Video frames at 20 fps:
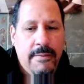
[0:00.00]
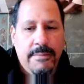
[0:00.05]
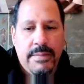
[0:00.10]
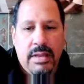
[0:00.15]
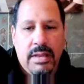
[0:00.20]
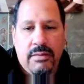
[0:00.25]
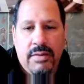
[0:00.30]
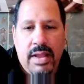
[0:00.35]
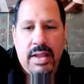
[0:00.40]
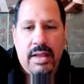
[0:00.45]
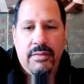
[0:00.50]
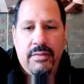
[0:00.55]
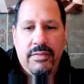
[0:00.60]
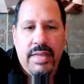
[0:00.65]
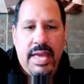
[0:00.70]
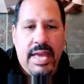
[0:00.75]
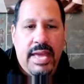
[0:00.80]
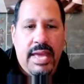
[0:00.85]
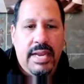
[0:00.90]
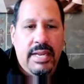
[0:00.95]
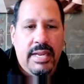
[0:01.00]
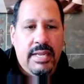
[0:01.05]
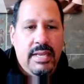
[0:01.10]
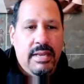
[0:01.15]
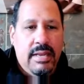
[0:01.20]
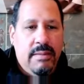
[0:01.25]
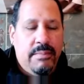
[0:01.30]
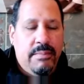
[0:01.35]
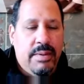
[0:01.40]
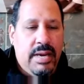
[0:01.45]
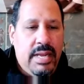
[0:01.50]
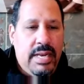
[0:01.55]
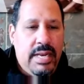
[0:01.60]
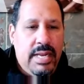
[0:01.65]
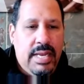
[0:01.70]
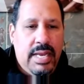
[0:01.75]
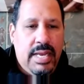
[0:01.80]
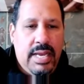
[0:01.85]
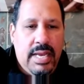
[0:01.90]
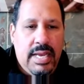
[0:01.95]
around that. But
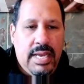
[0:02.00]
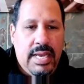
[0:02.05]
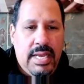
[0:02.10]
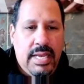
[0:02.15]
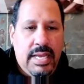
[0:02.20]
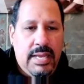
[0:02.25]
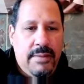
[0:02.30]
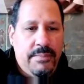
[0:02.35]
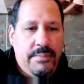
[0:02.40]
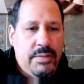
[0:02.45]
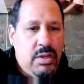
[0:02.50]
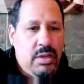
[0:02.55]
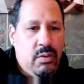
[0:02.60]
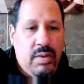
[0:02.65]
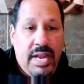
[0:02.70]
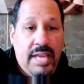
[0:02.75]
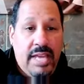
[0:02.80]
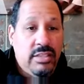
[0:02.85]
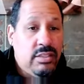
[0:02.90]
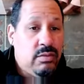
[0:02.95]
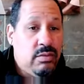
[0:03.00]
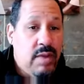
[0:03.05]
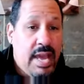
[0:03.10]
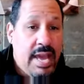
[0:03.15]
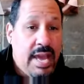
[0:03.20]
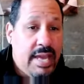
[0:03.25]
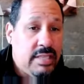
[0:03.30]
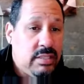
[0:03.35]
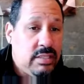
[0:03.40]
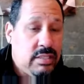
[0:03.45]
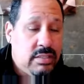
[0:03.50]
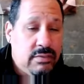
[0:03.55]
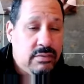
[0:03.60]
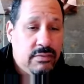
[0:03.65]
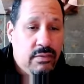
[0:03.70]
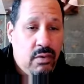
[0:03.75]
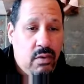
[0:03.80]
when I do ads